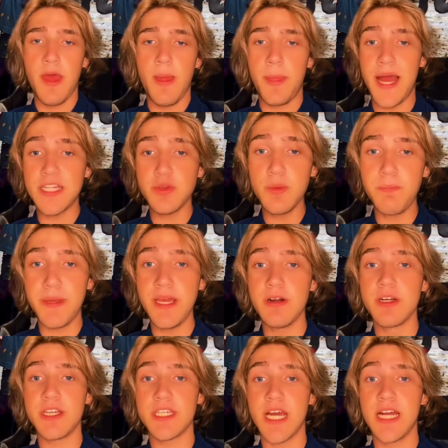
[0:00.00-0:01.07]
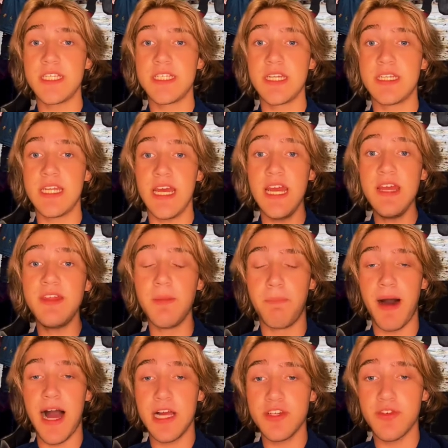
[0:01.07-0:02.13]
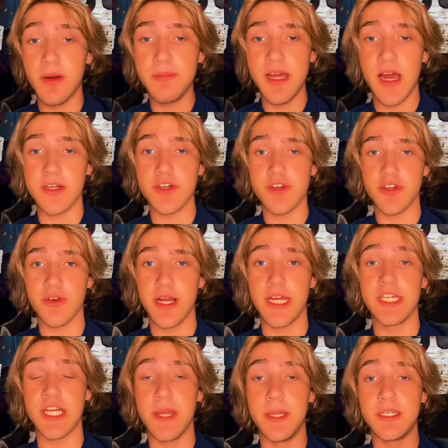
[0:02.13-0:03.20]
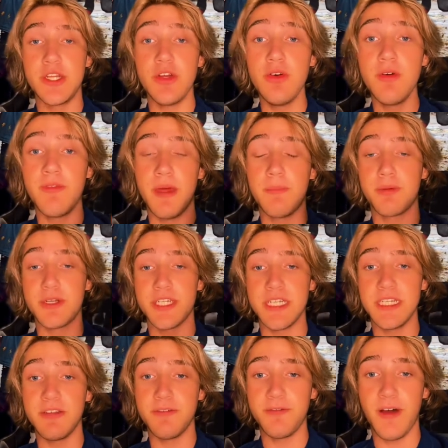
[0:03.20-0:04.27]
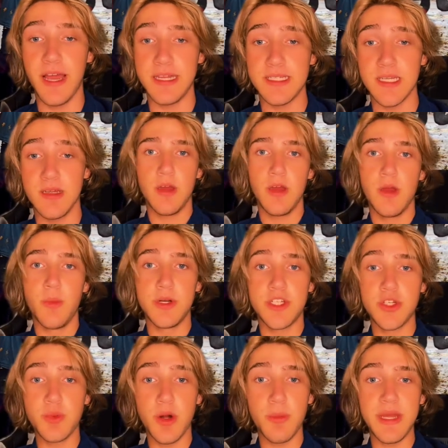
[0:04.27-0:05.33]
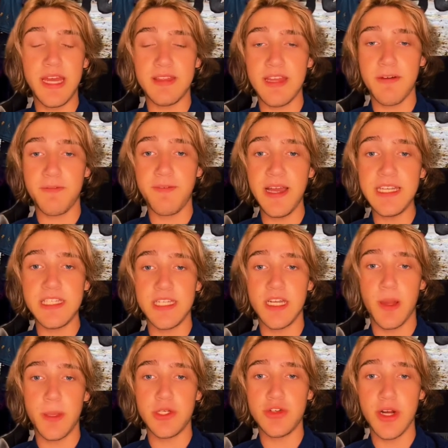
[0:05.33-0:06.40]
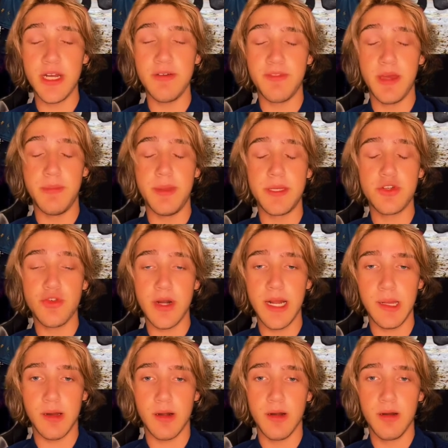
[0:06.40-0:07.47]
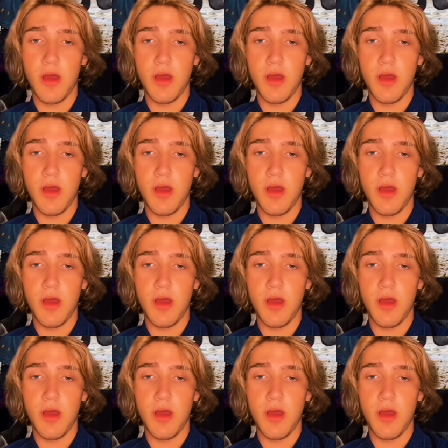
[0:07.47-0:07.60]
That's when Peter decides to take the box from Doctor Strange and the 2 of them proceed to fight, which is where we get that fight scene on the train of them in the trailer.